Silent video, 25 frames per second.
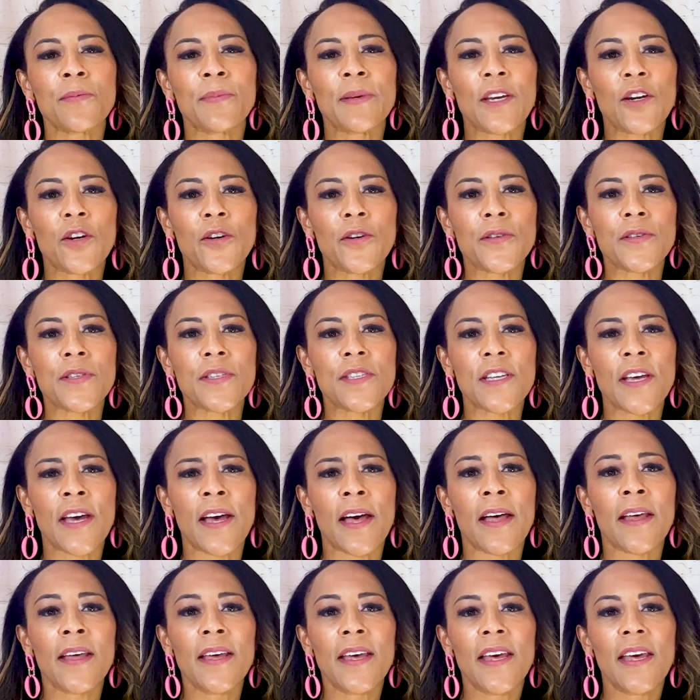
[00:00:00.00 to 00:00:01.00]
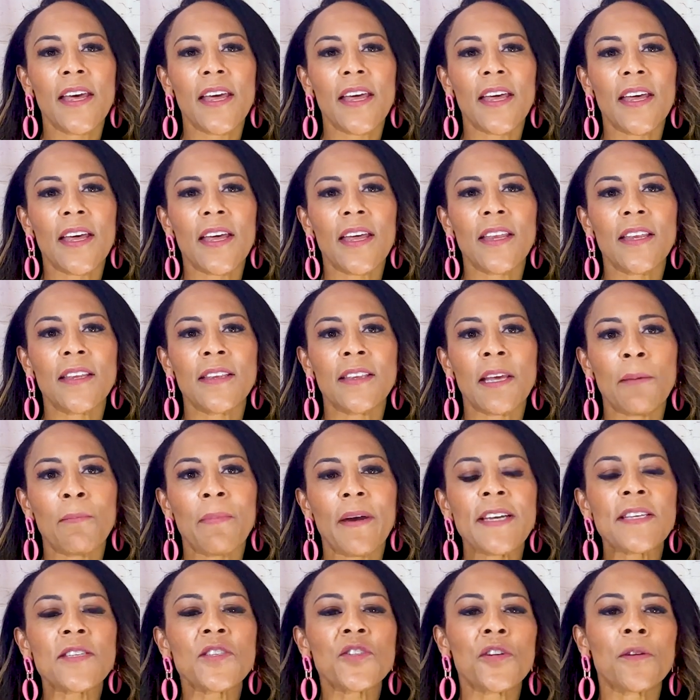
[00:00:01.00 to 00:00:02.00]
because they're
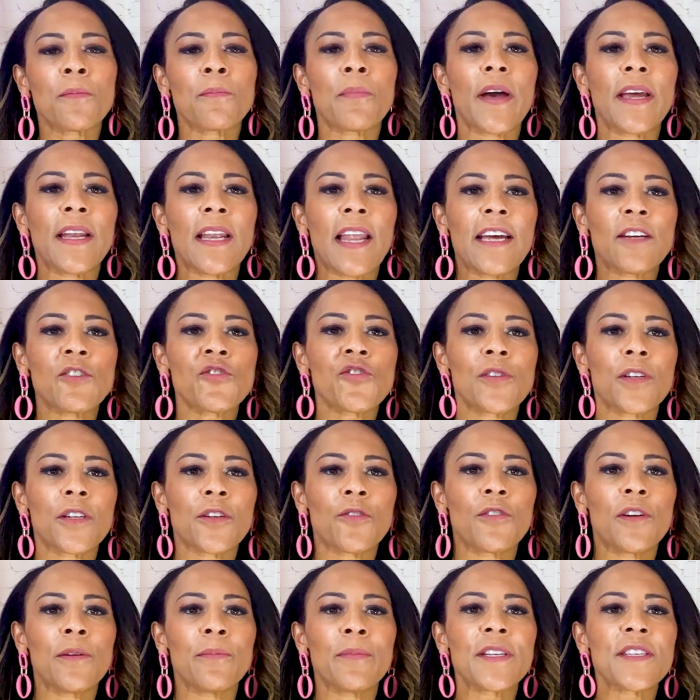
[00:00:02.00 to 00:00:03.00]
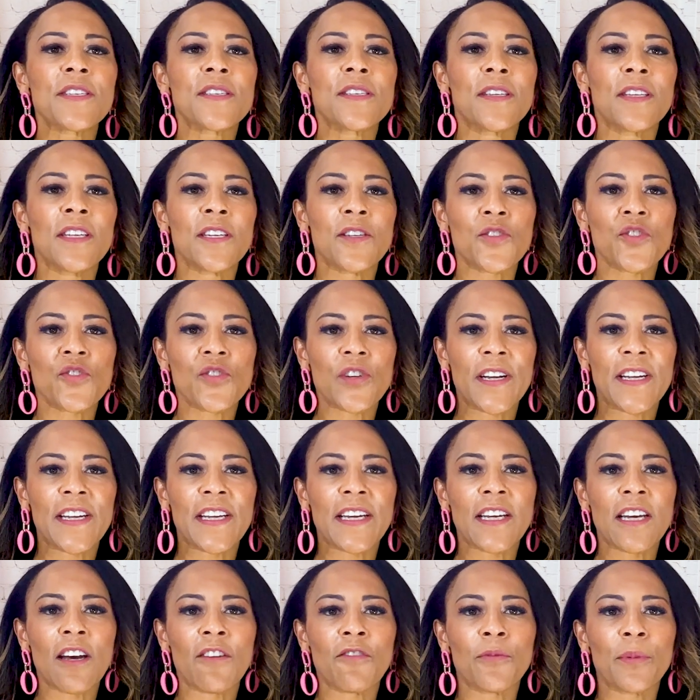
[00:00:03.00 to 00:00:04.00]
based on bilateral agreements that the
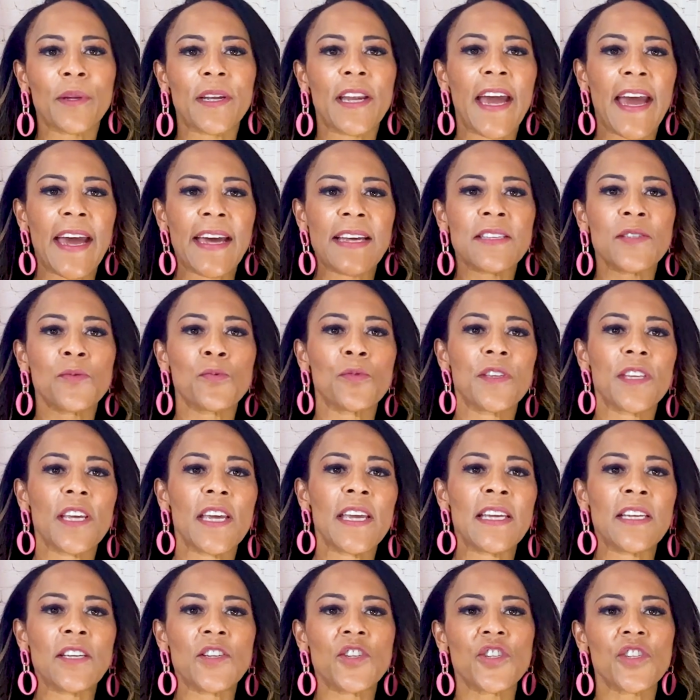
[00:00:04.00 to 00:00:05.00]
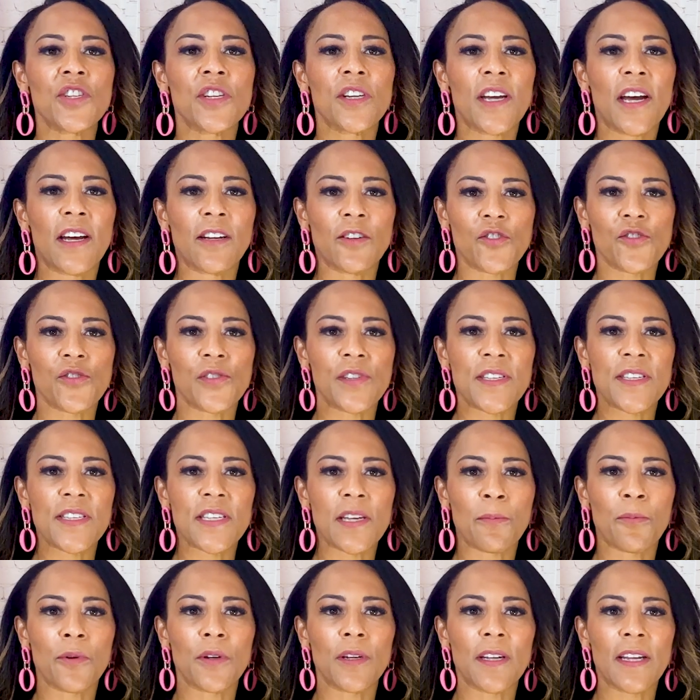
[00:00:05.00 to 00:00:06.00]
Australian government has with each country
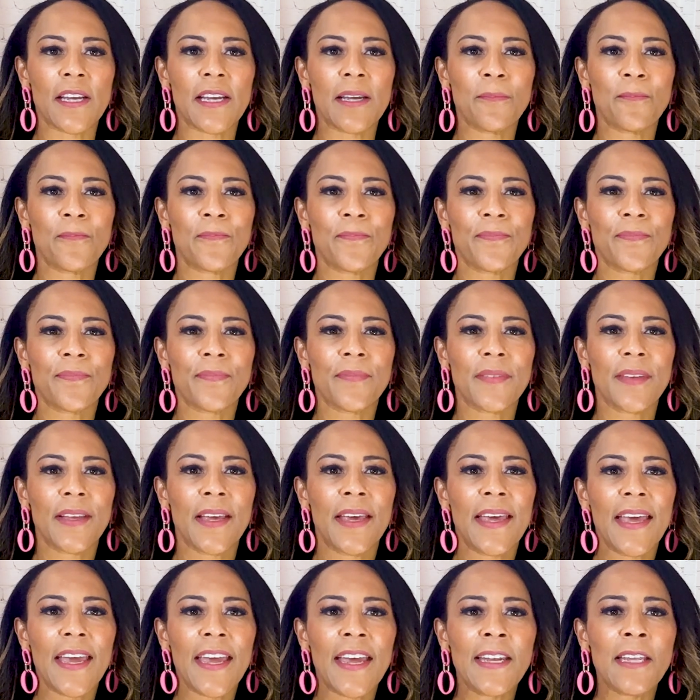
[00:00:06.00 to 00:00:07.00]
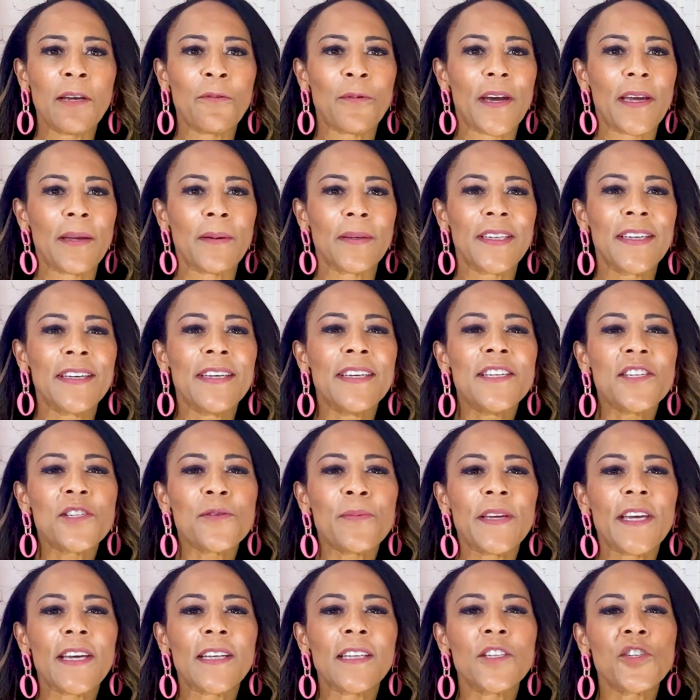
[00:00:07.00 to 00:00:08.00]
separately. Anyway, to
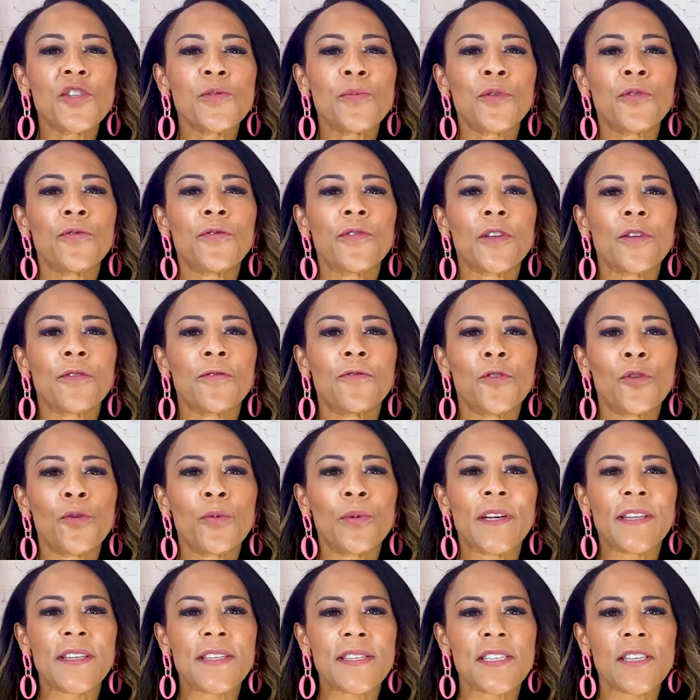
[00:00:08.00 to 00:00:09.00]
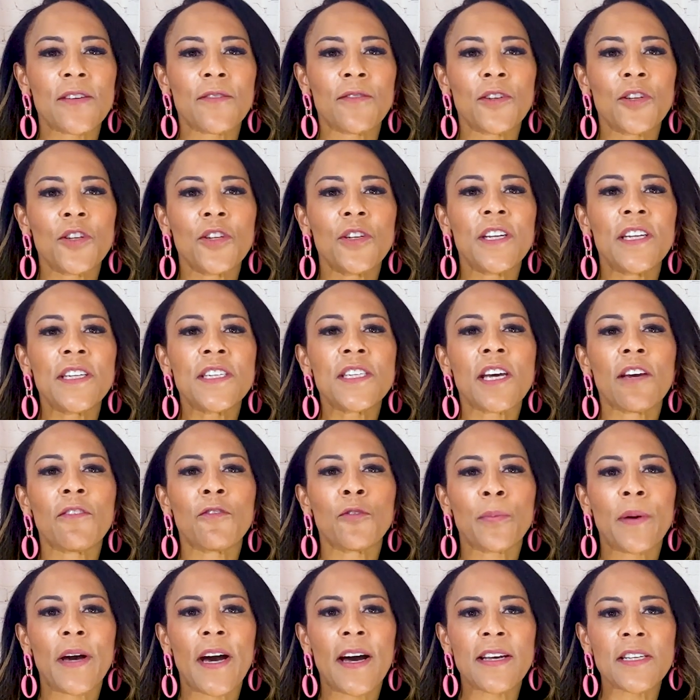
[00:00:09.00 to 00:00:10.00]
be eligible for the 417, you need to have a
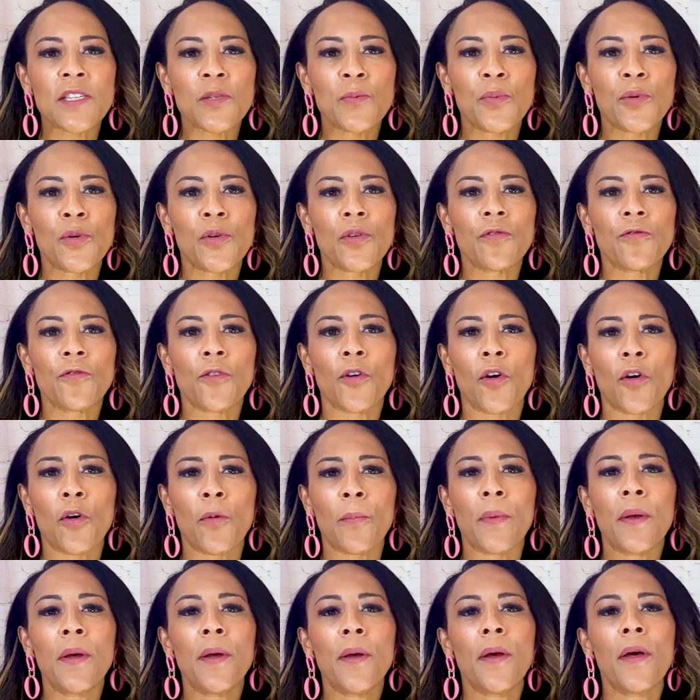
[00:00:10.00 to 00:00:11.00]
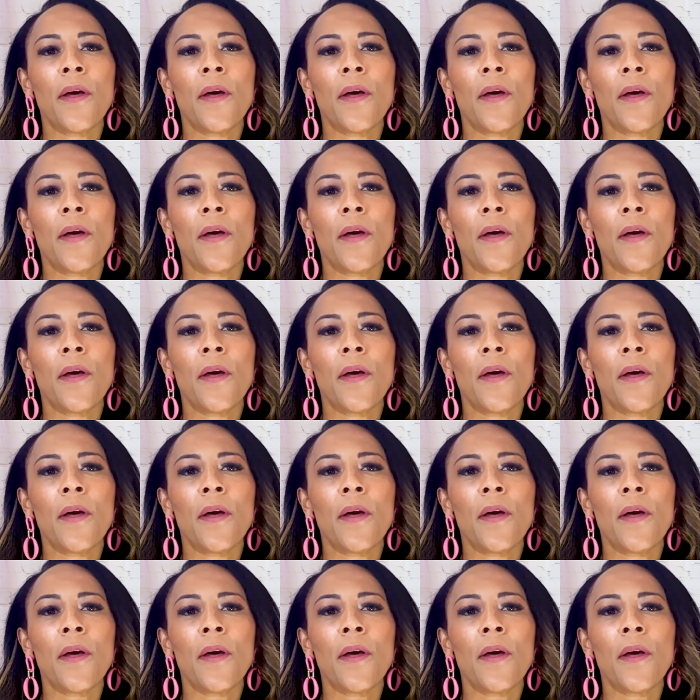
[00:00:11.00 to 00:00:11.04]
passport from